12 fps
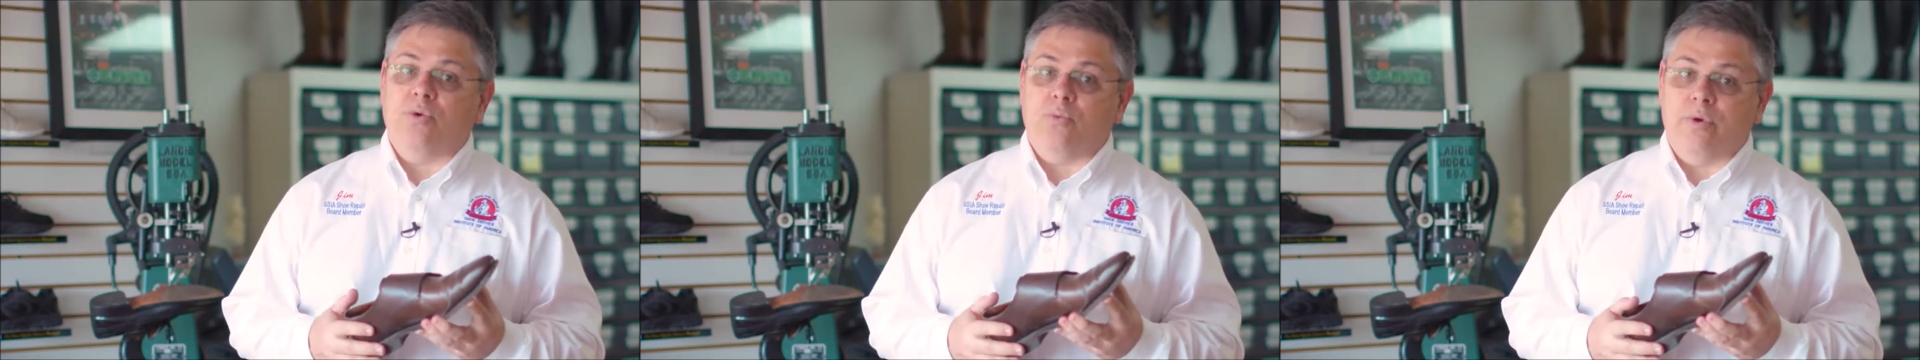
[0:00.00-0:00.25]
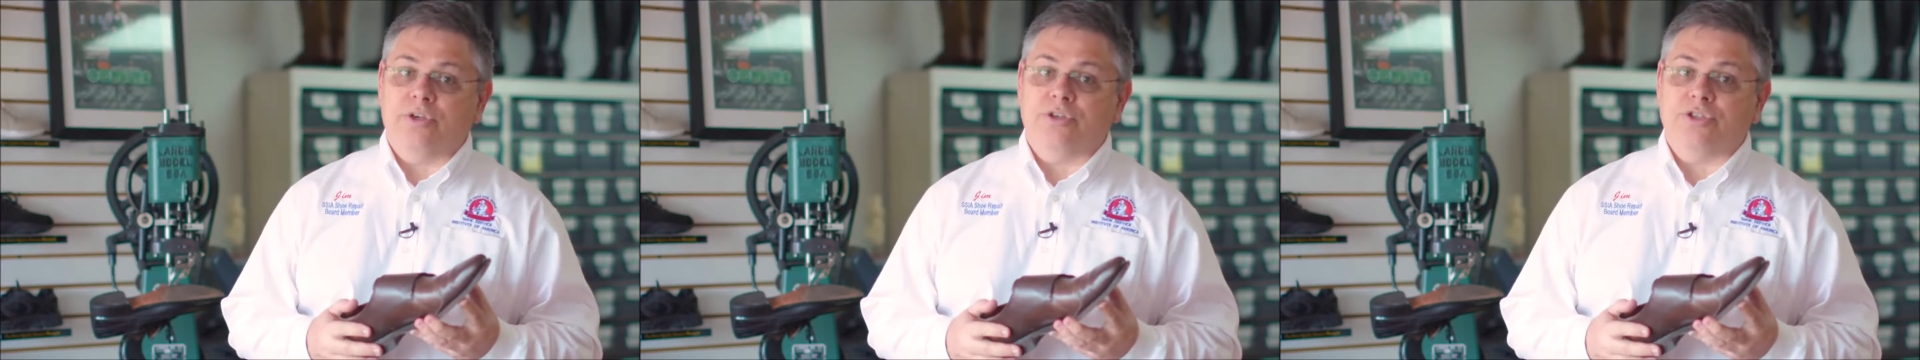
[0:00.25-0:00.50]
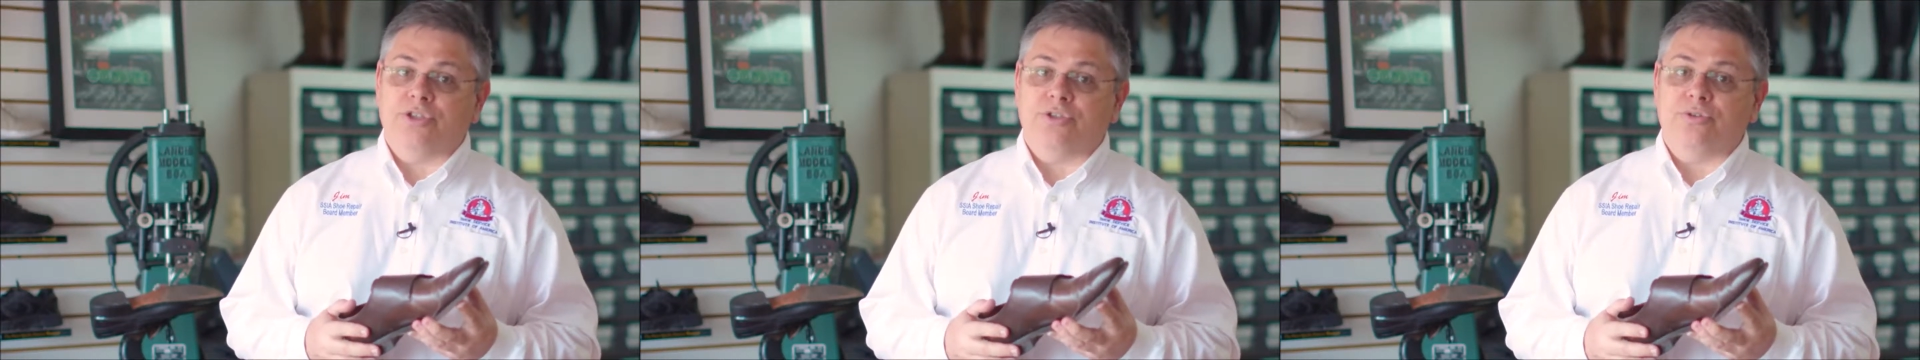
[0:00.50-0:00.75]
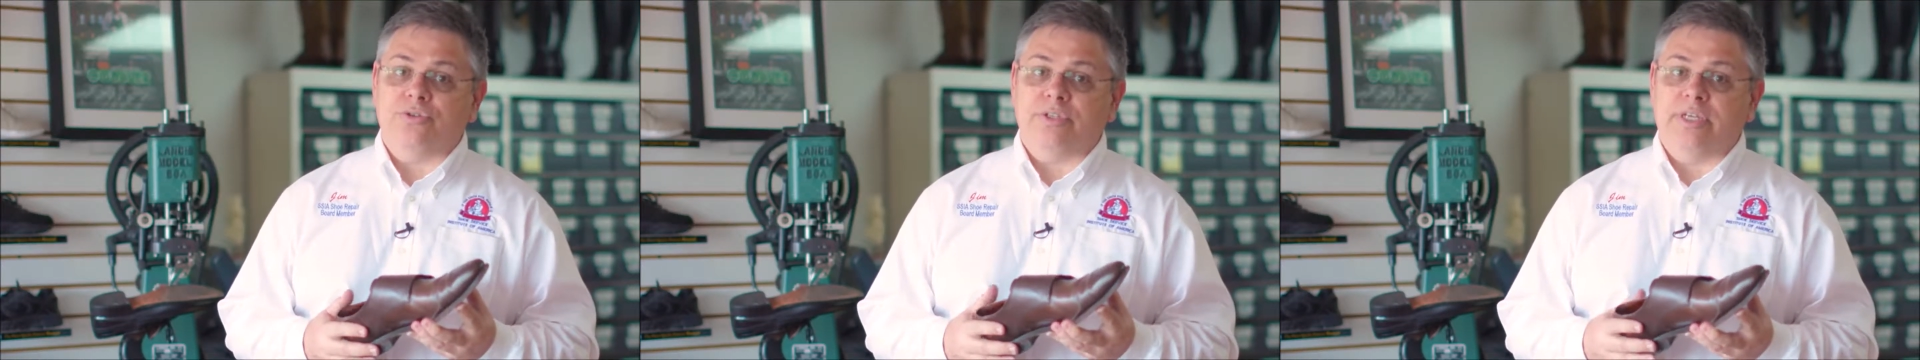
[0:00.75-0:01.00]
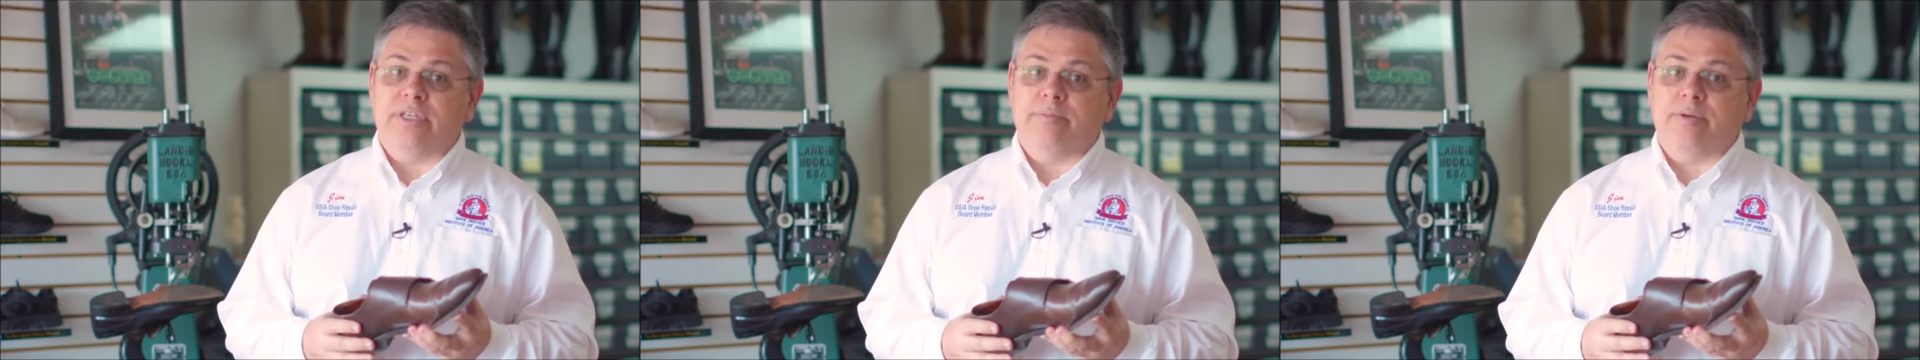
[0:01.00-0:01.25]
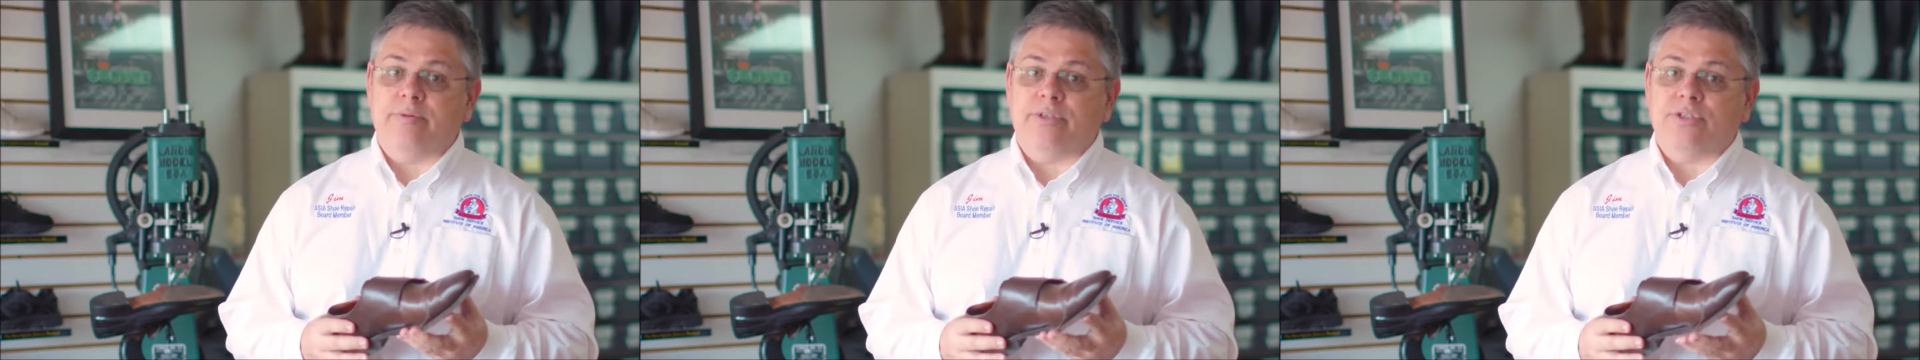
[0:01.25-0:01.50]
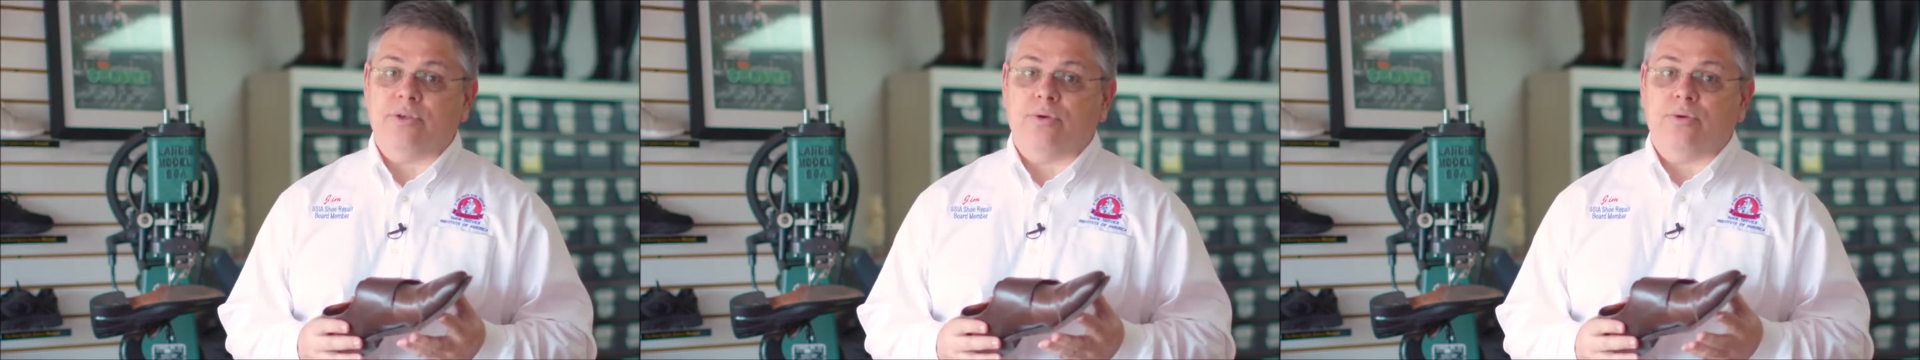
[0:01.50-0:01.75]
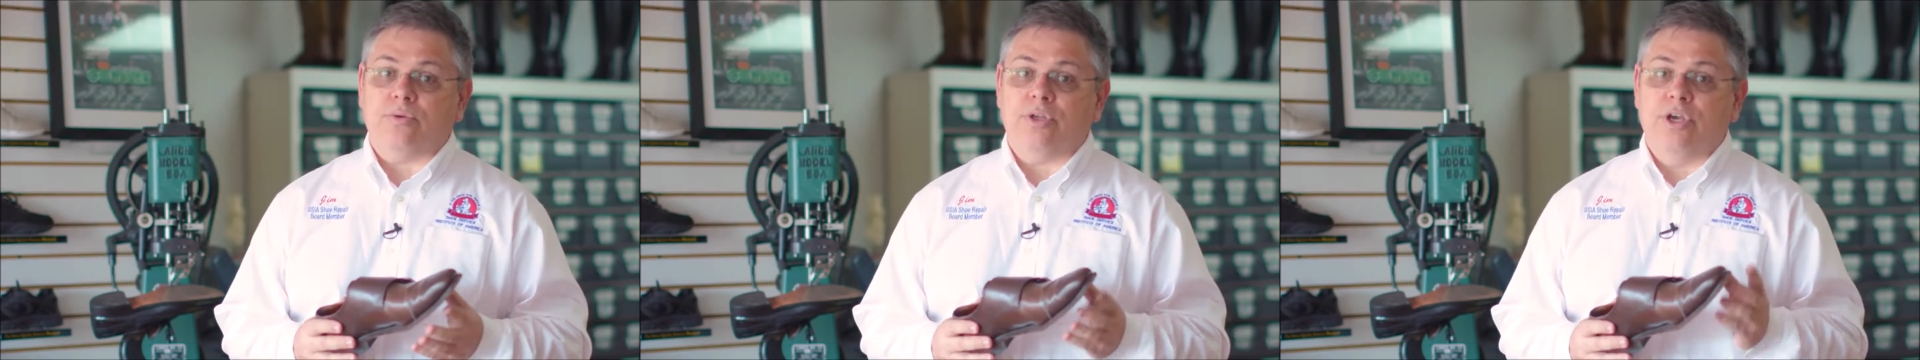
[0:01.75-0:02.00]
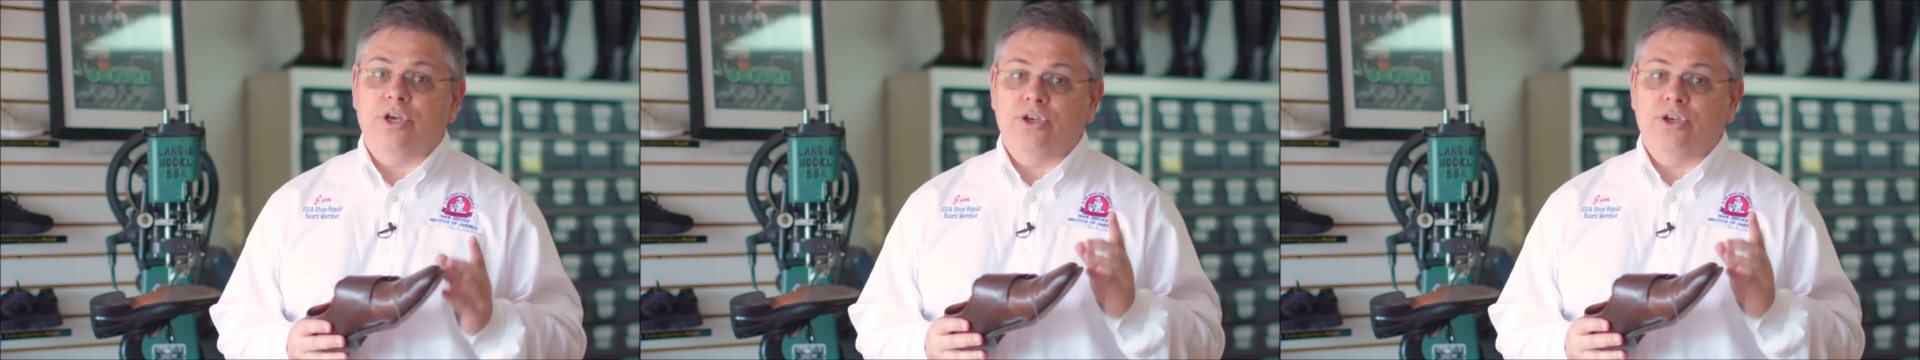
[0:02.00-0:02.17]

when your shoes need to be resoled,